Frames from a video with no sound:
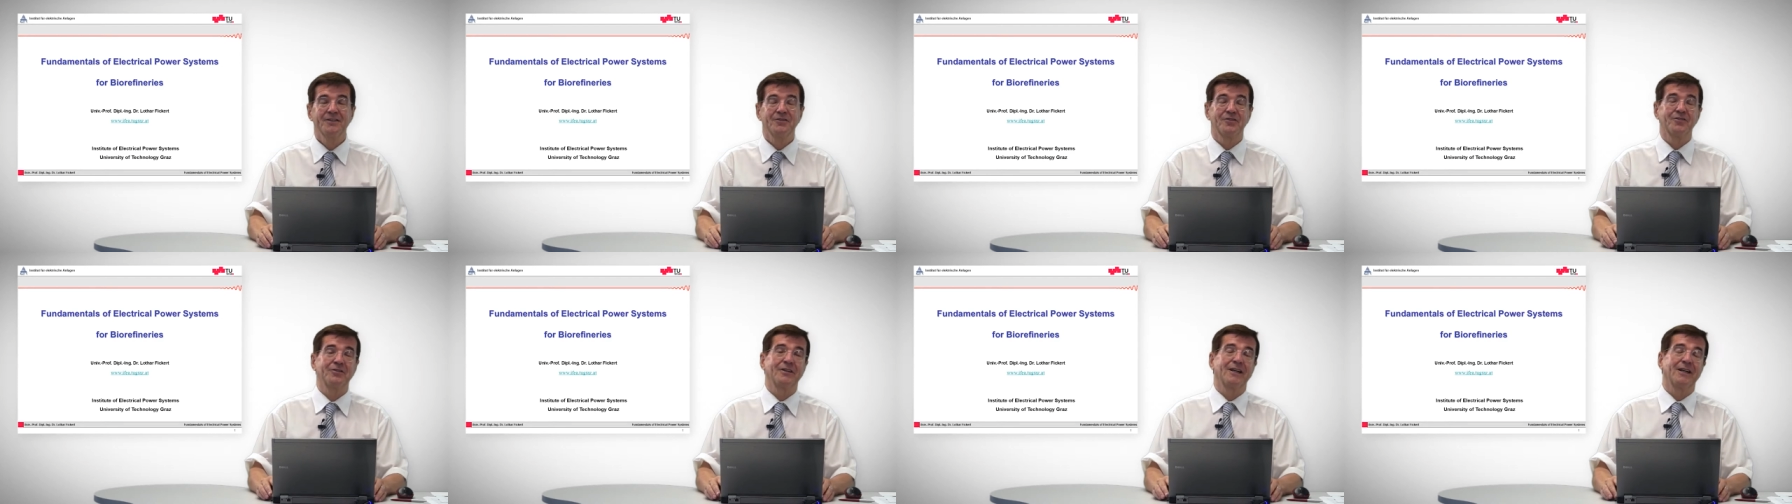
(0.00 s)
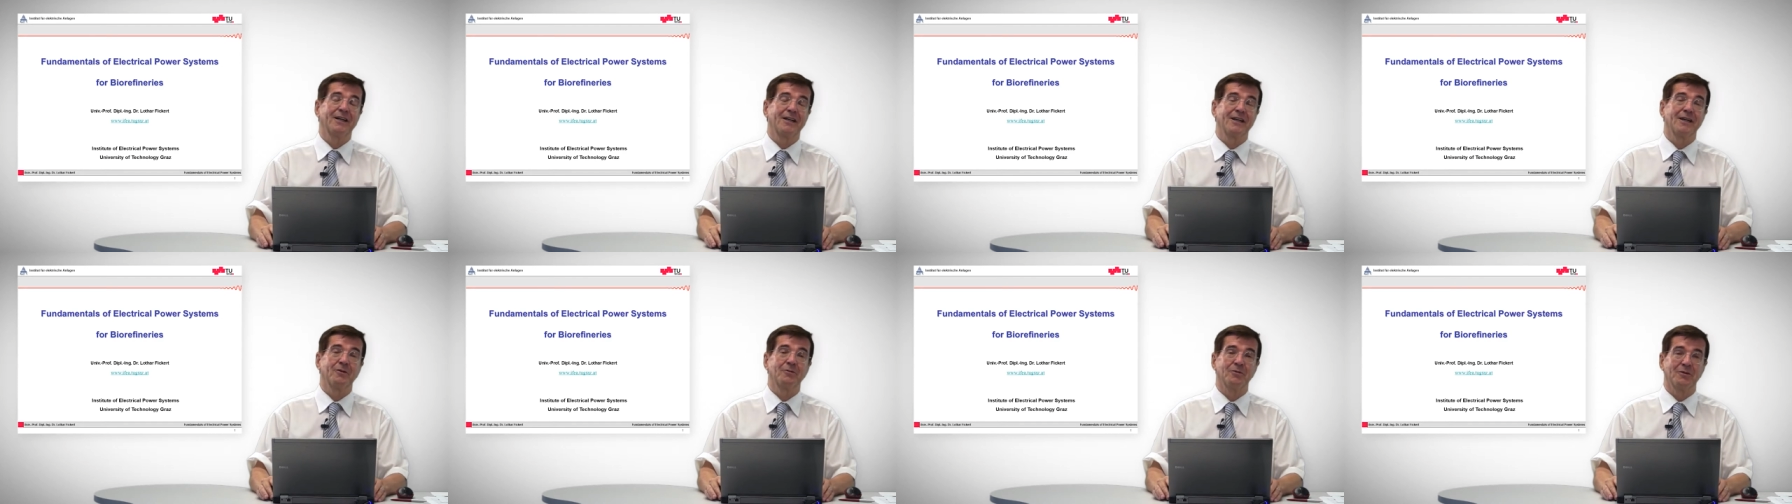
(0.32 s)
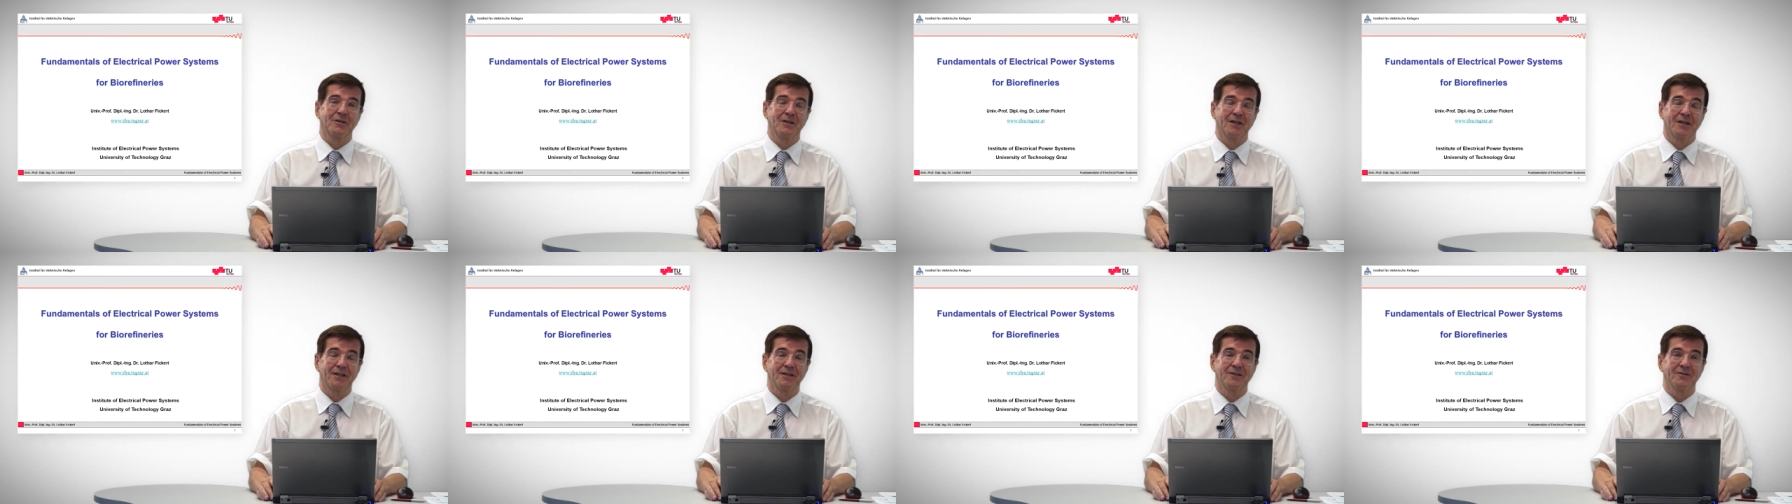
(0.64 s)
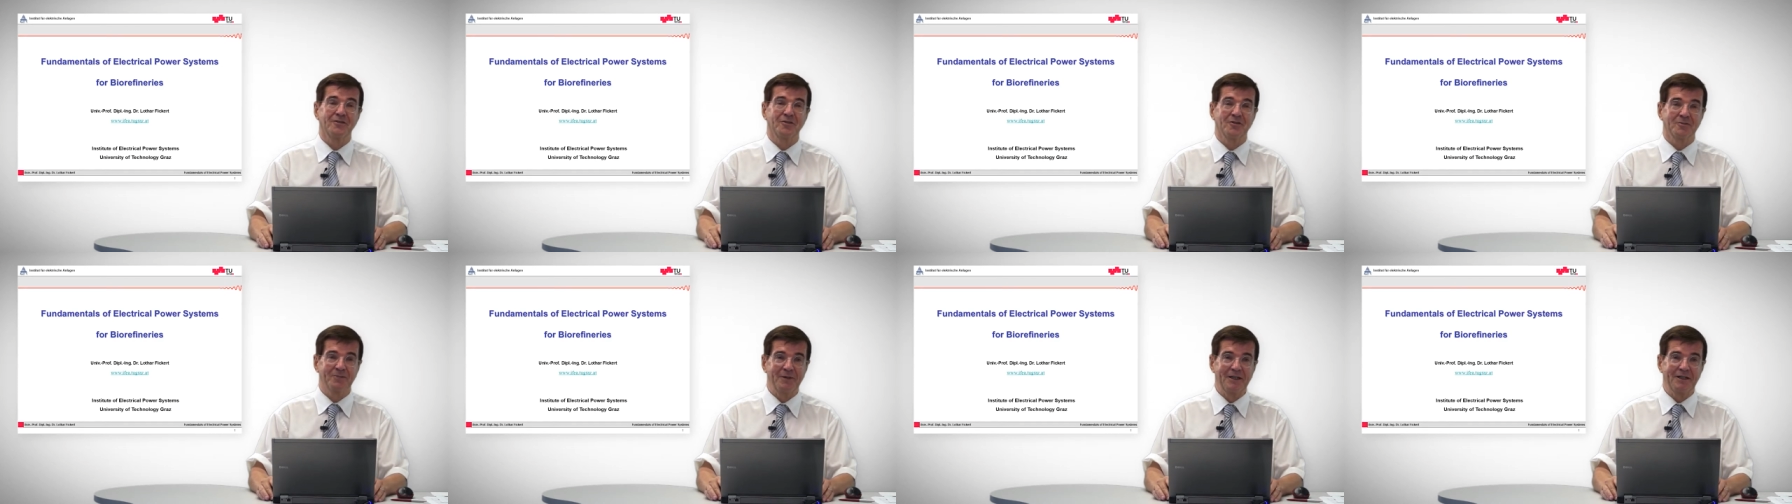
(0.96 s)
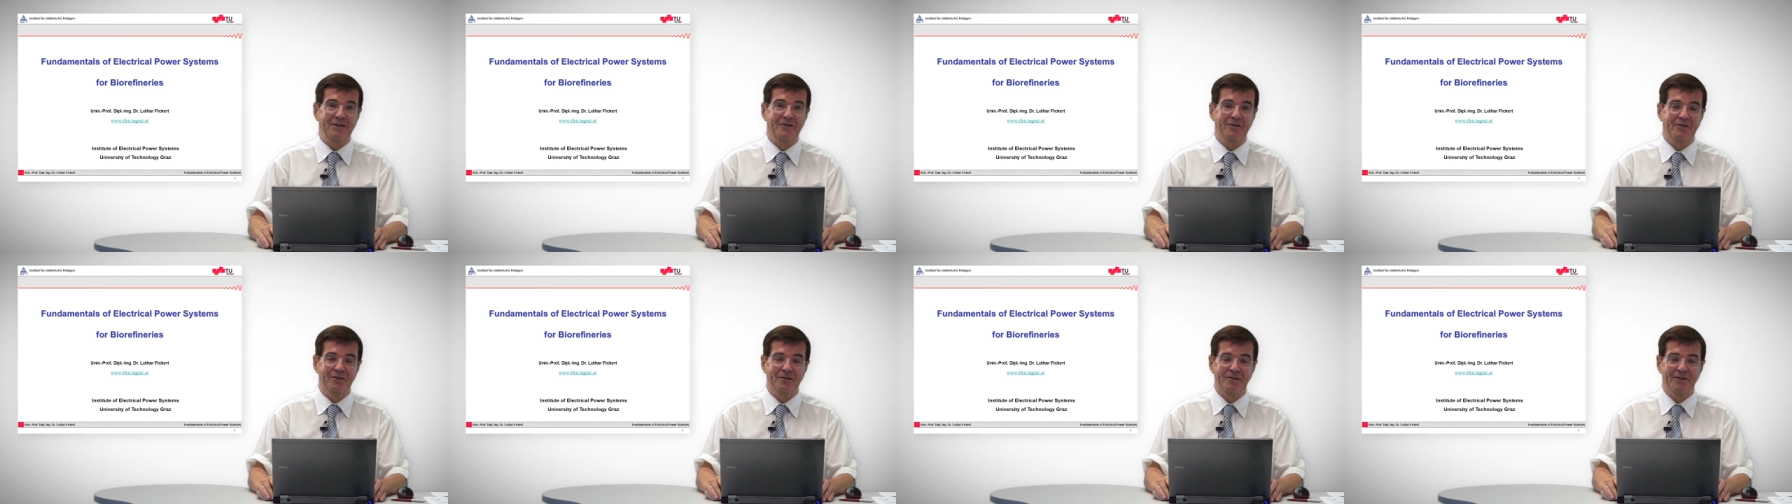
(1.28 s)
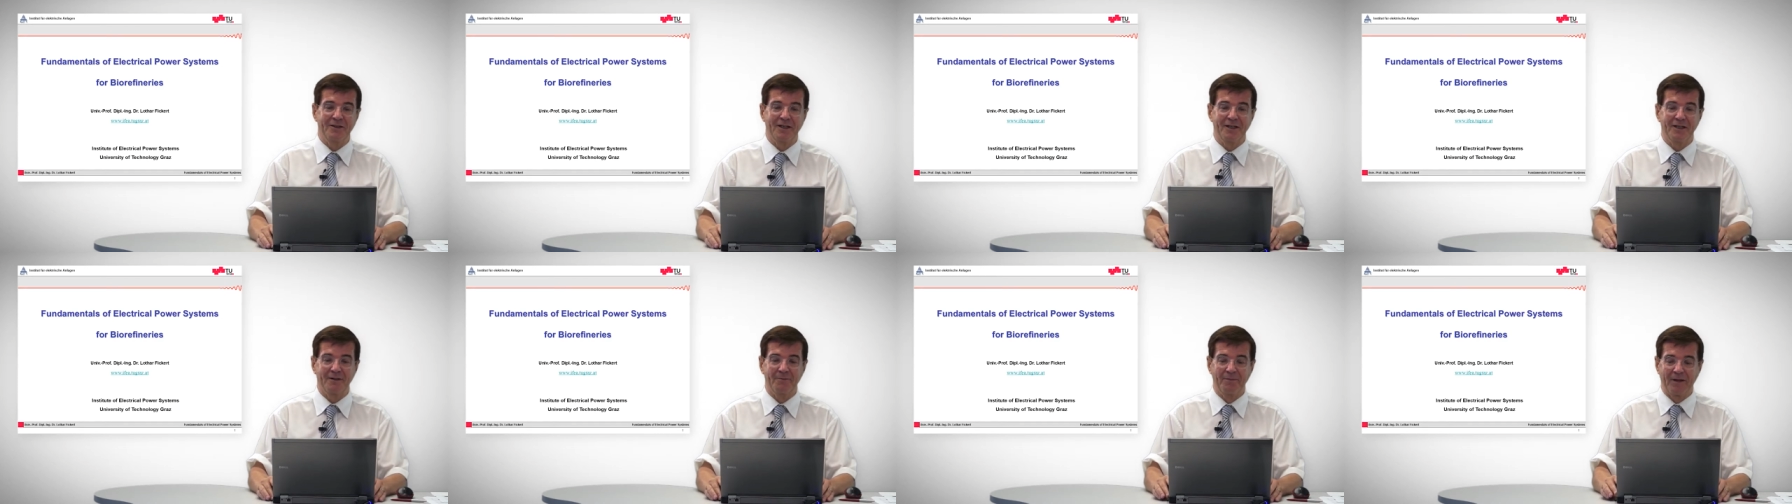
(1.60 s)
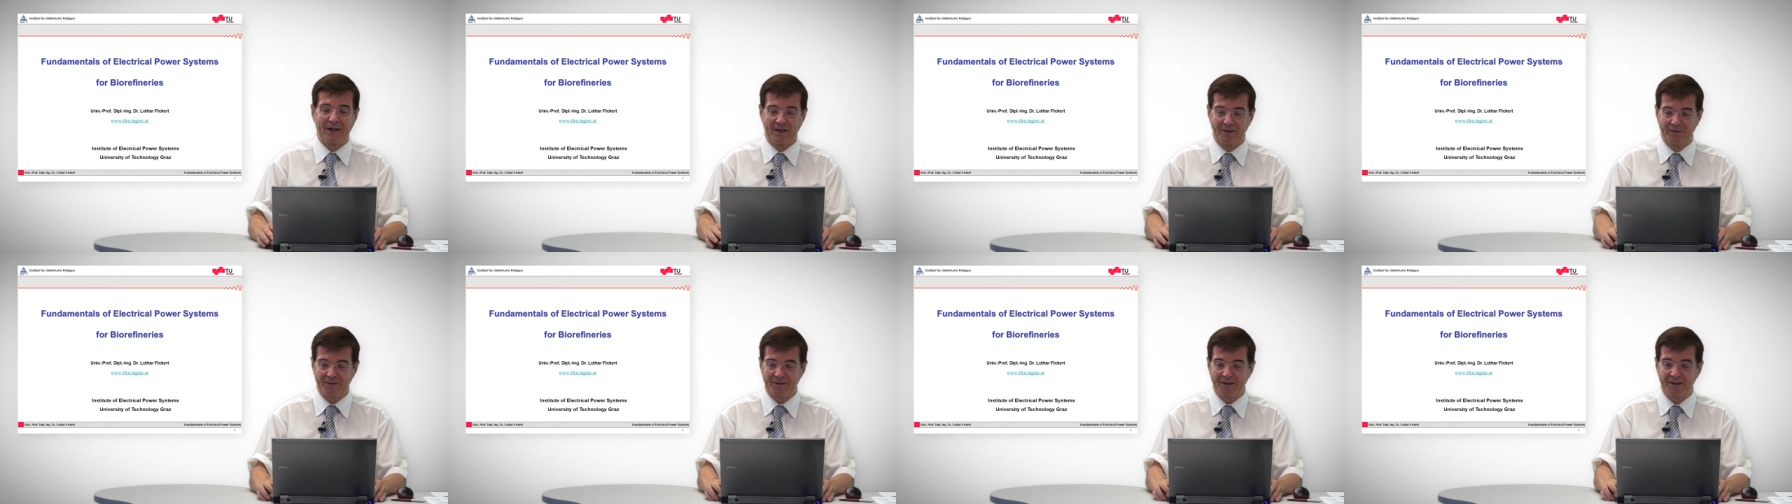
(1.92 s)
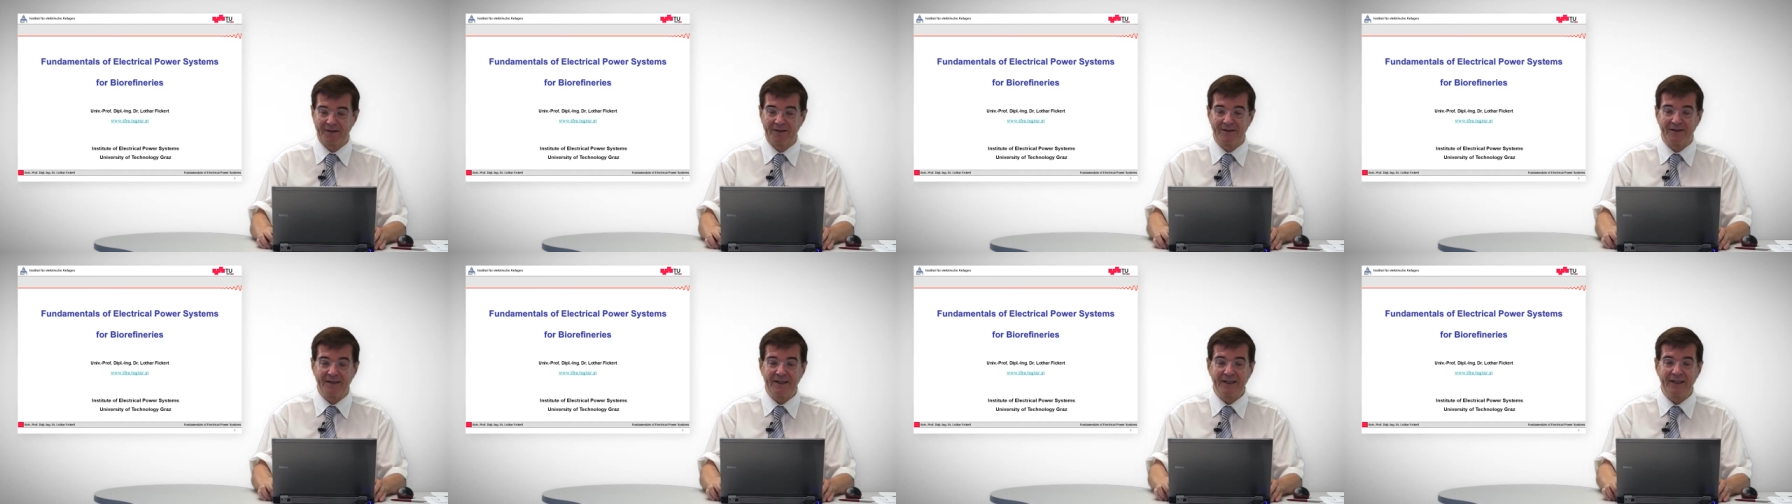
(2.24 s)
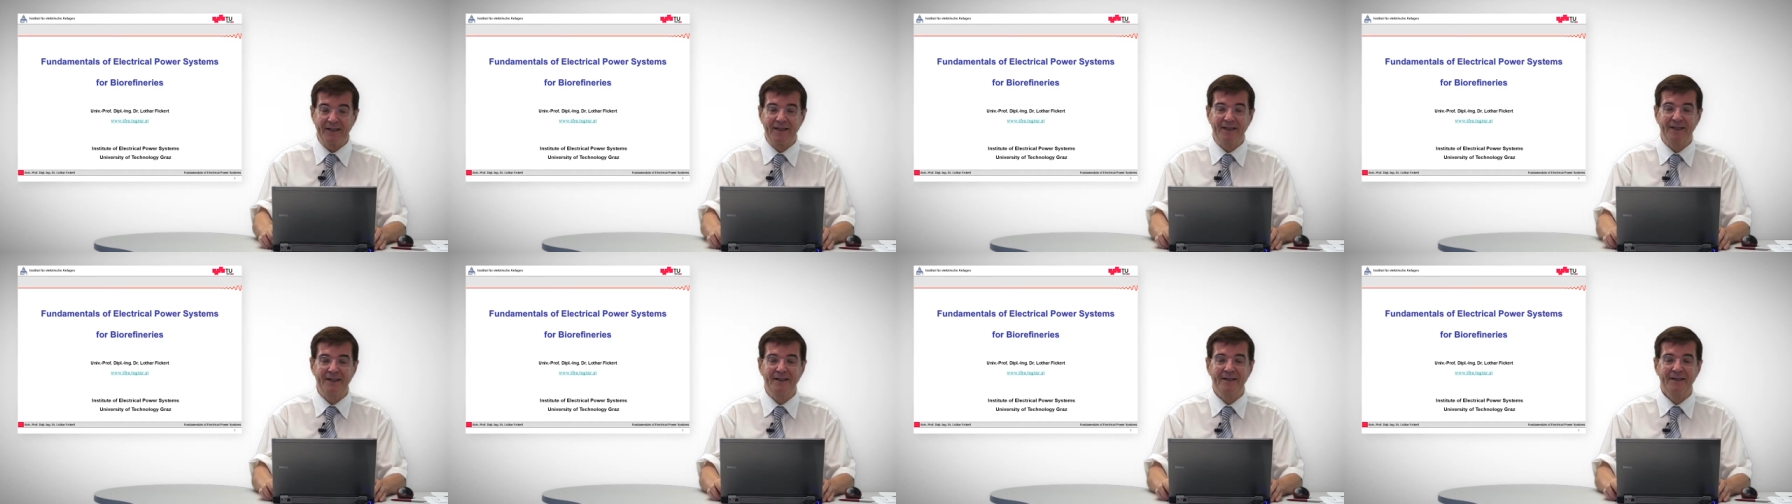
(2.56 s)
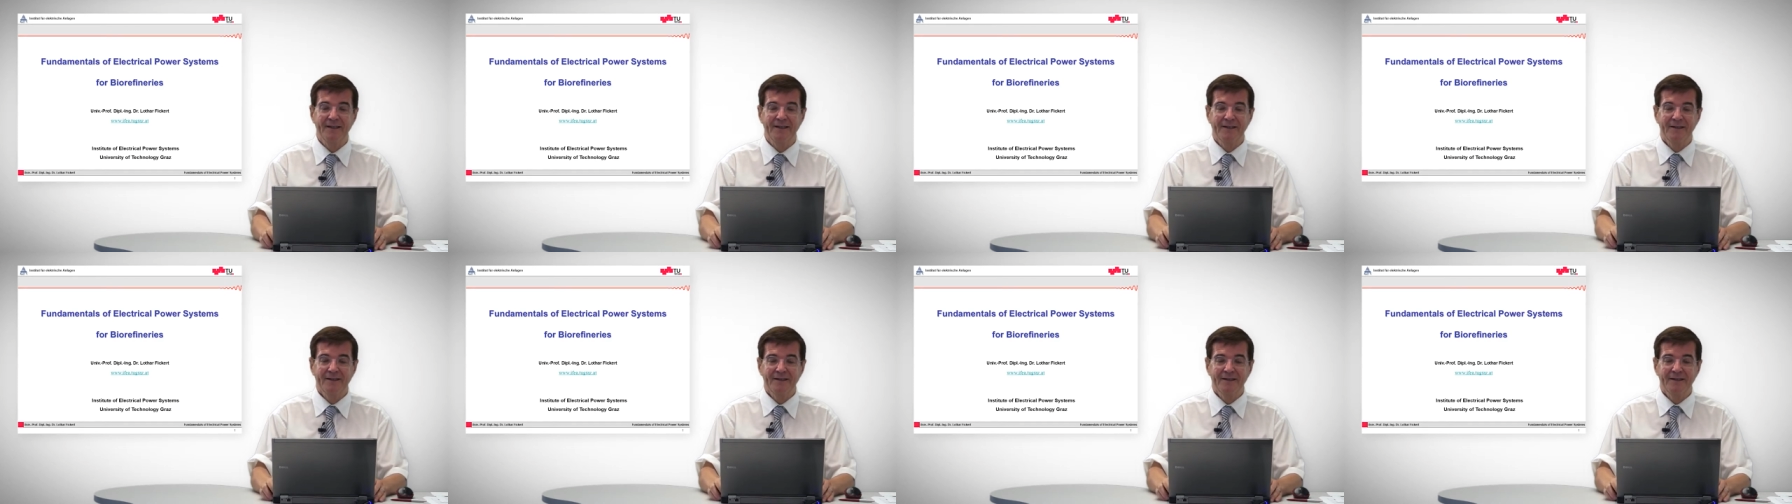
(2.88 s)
Today I would like to speak to you about the